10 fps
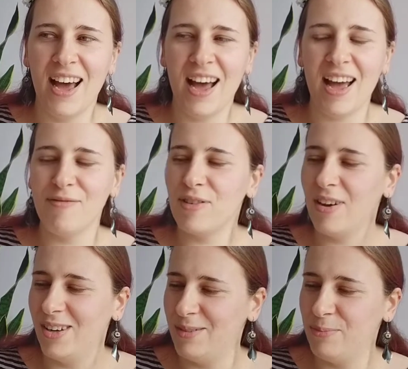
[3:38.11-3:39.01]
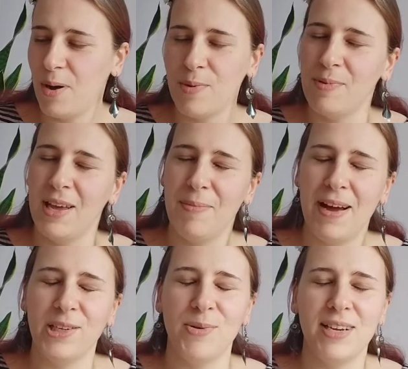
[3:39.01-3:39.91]
I've got probably
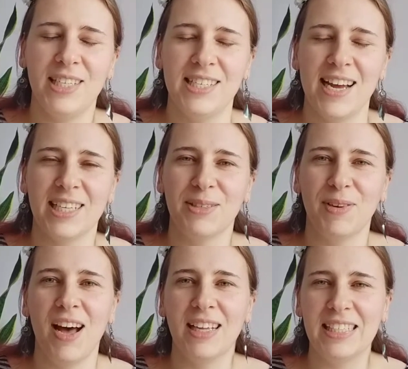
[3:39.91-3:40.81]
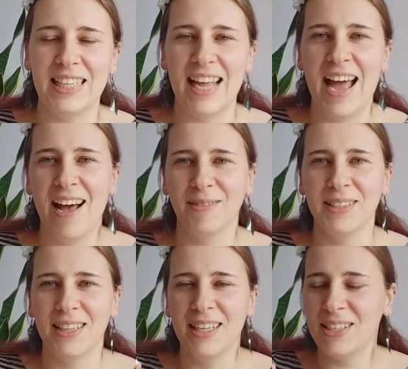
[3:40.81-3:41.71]
about 20 decks of cards in the house,
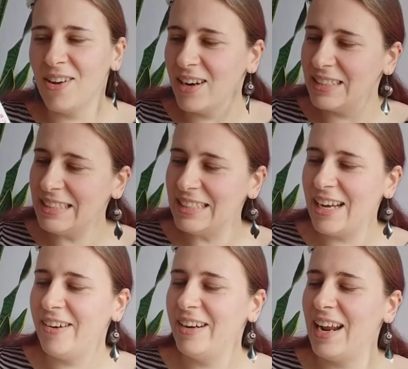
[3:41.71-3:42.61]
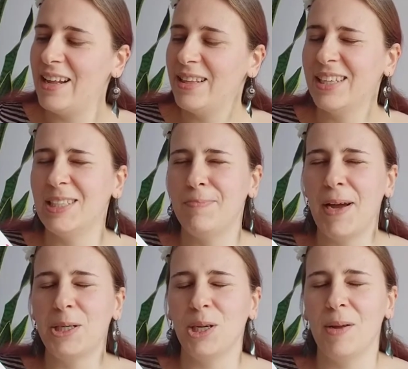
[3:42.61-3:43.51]
so there's not necessarily anything
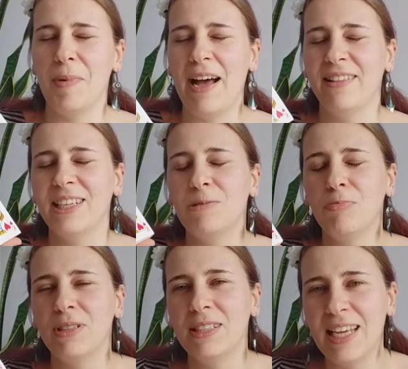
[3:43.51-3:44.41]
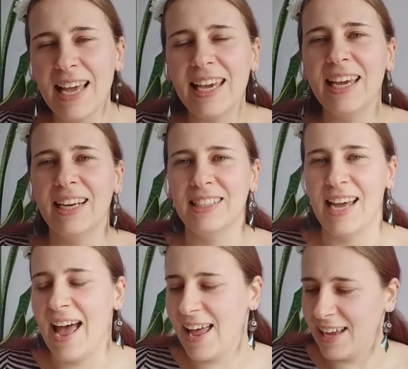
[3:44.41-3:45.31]
special about this particular
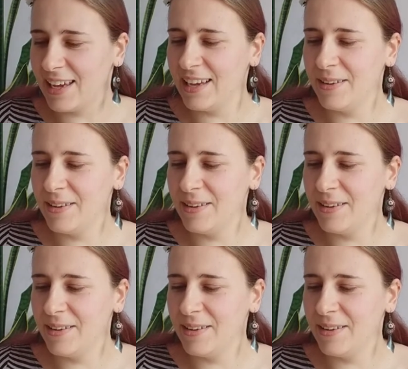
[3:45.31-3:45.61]
deck.